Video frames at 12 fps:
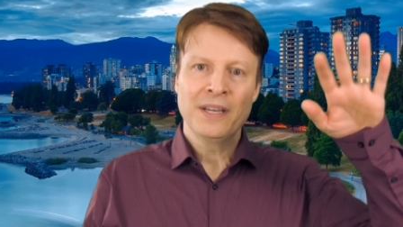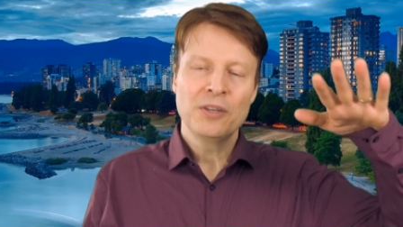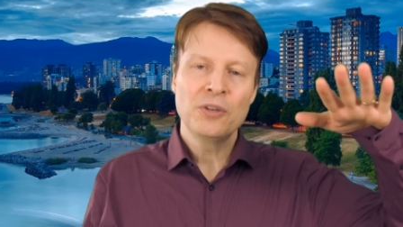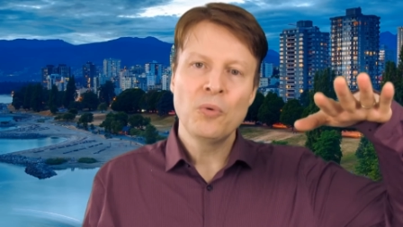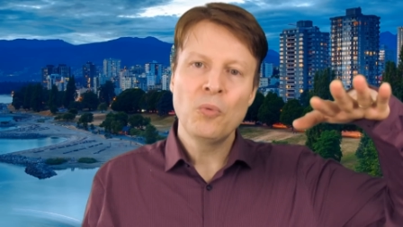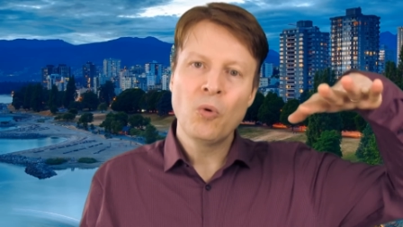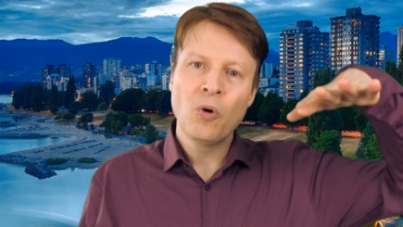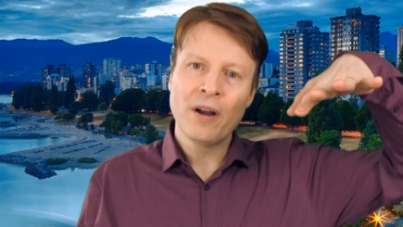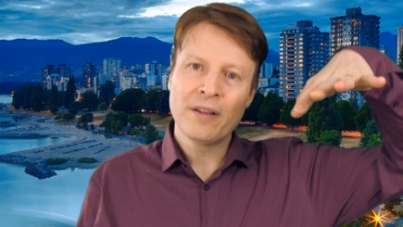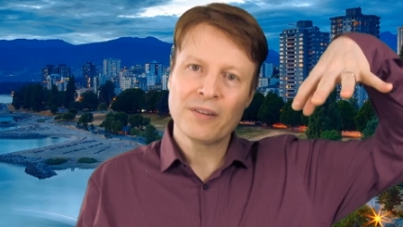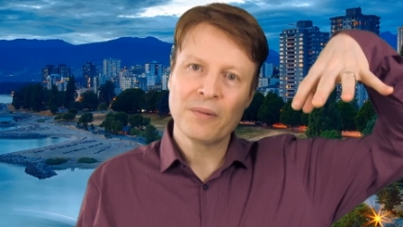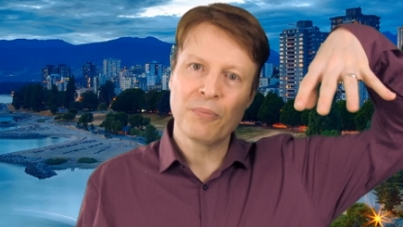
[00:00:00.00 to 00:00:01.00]
you
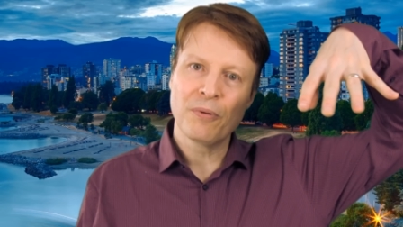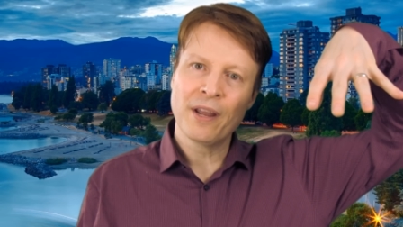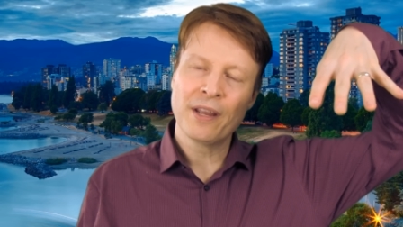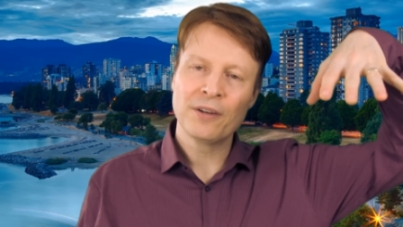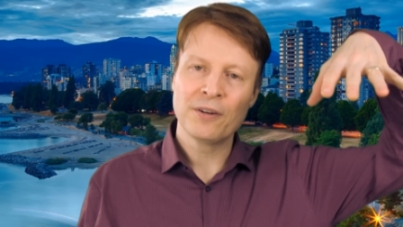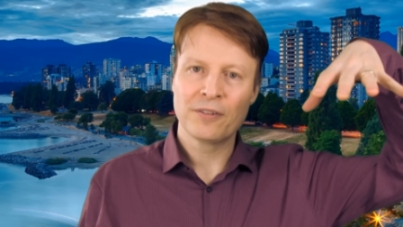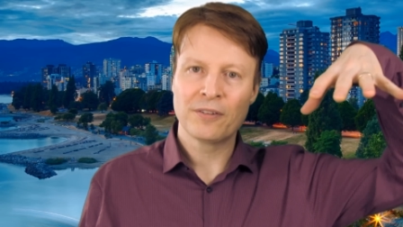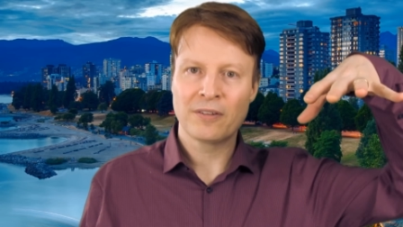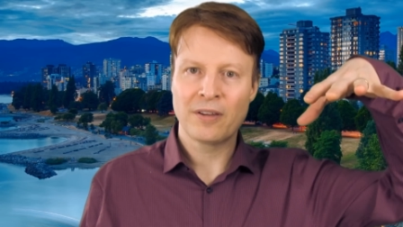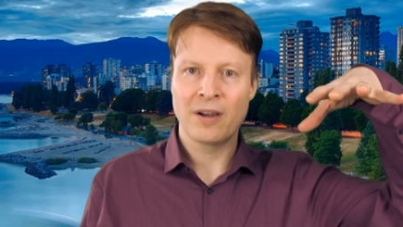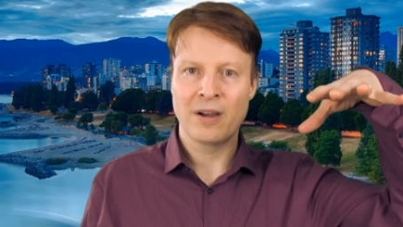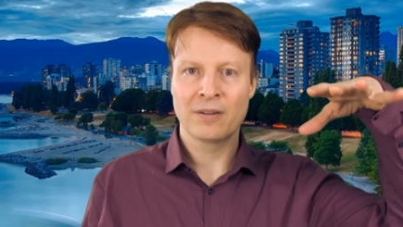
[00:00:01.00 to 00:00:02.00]
want to bring your
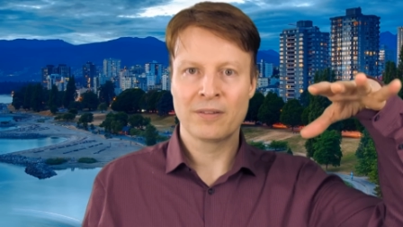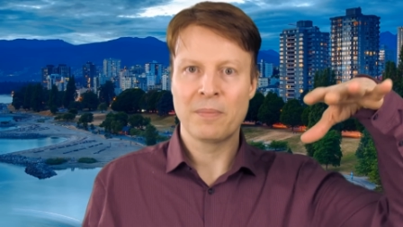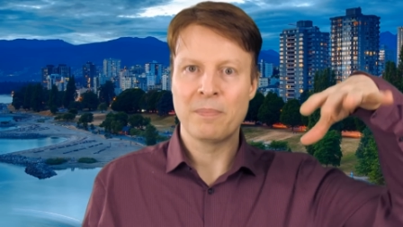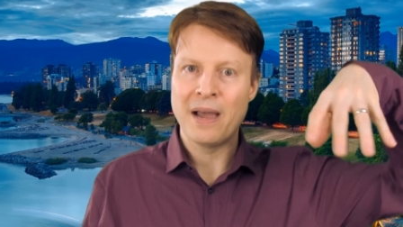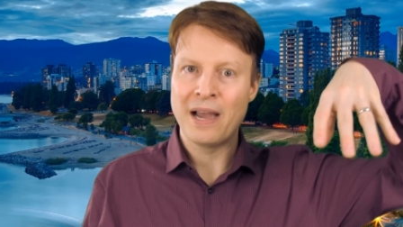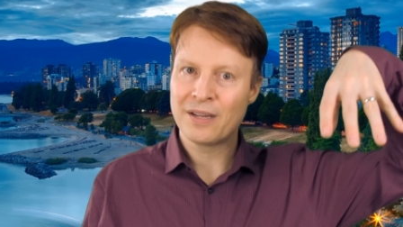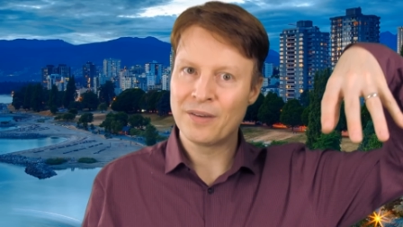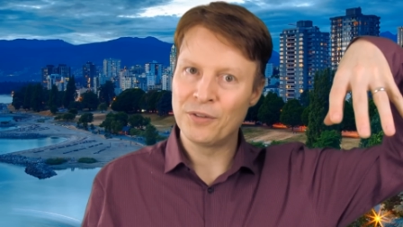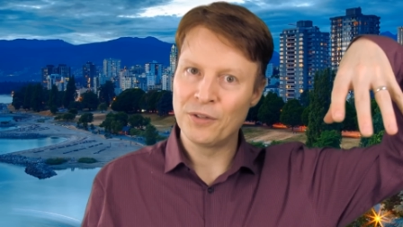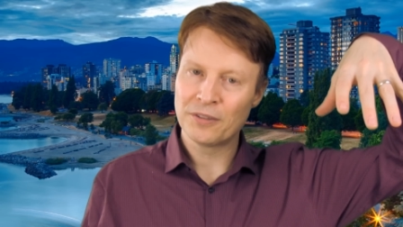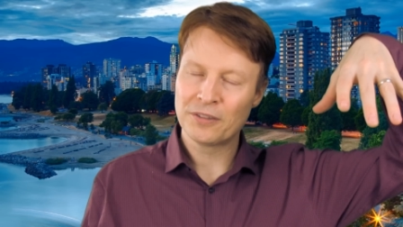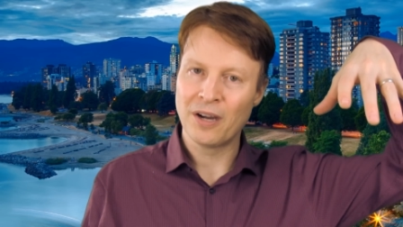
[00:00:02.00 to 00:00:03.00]
tongue, the back of
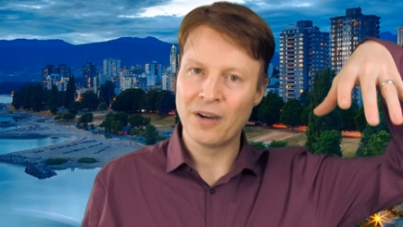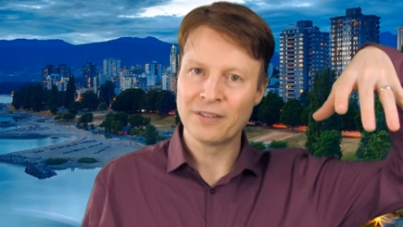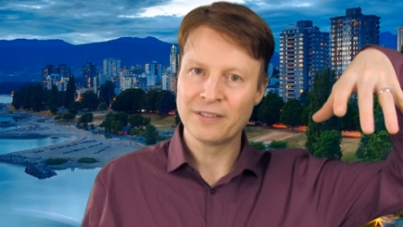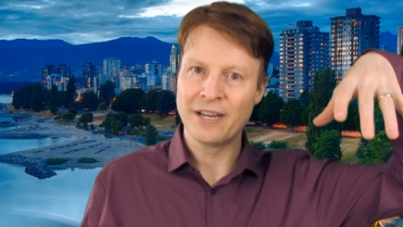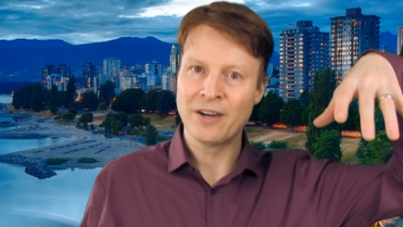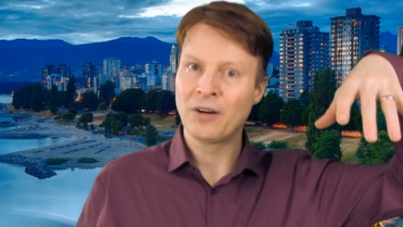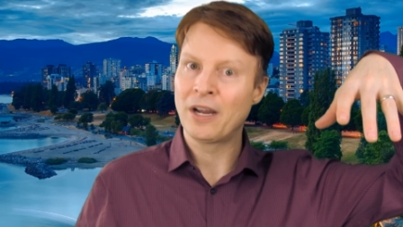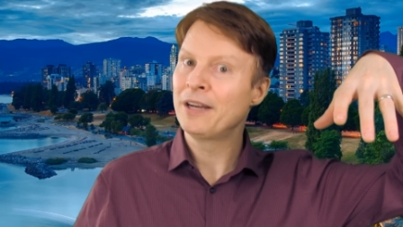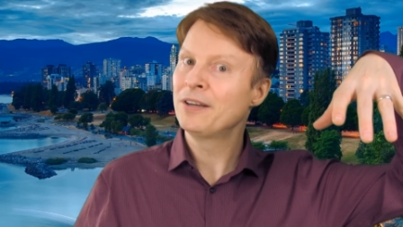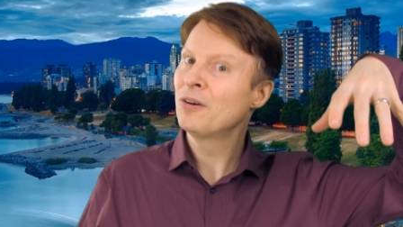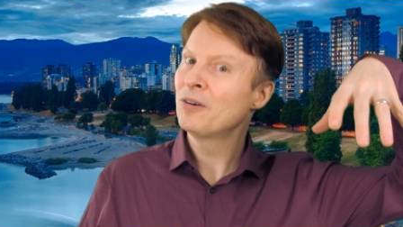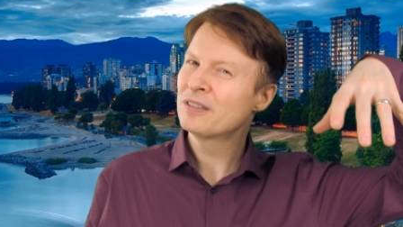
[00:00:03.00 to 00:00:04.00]
your tongue down. I
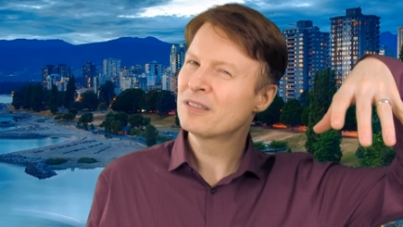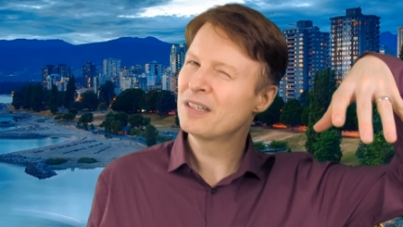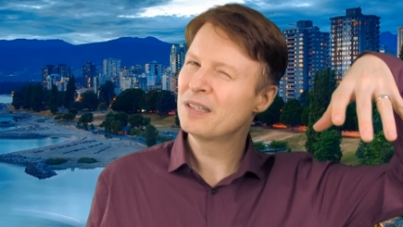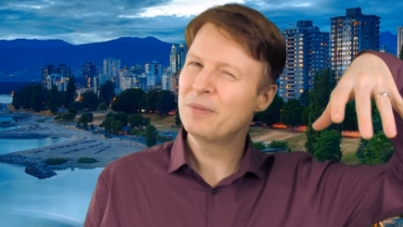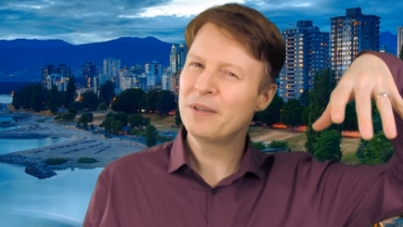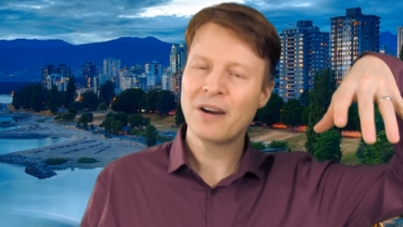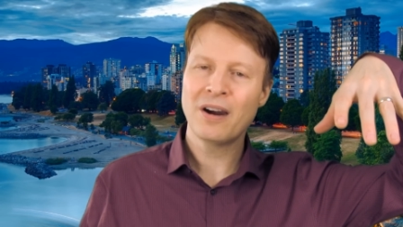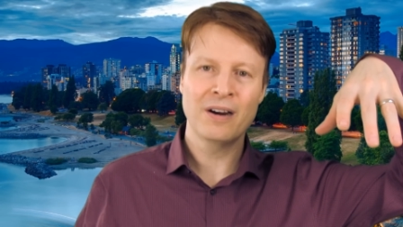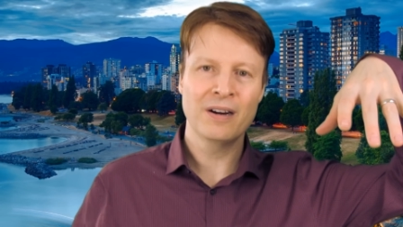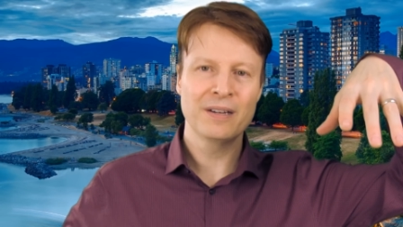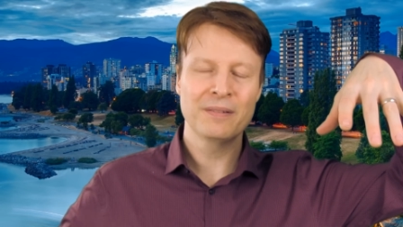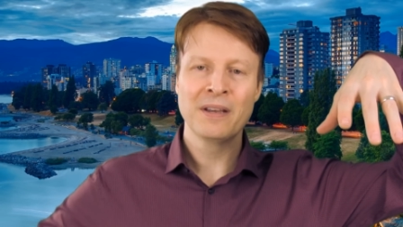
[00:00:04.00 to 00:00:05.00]
know it's going to be
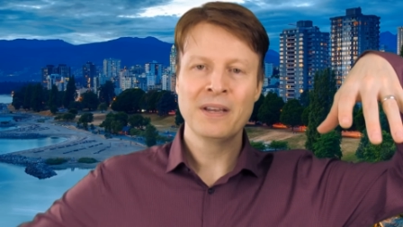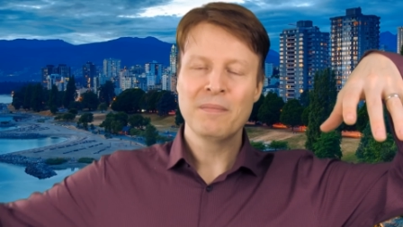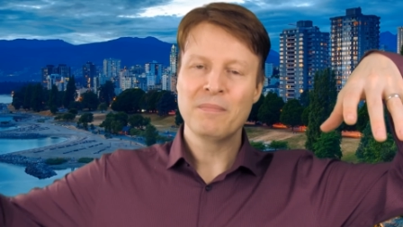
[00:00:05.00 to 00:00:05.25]
hard.